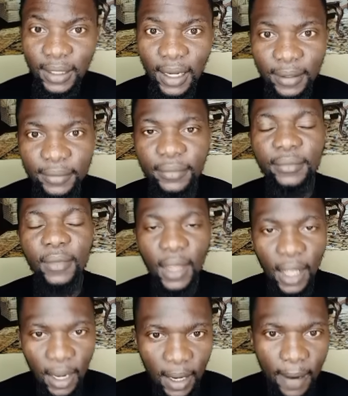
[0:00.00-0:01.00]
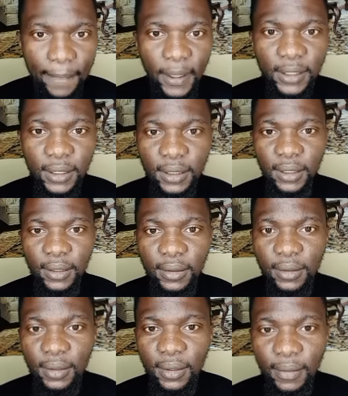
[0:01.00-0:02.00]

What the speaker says: Joseph Temitope said,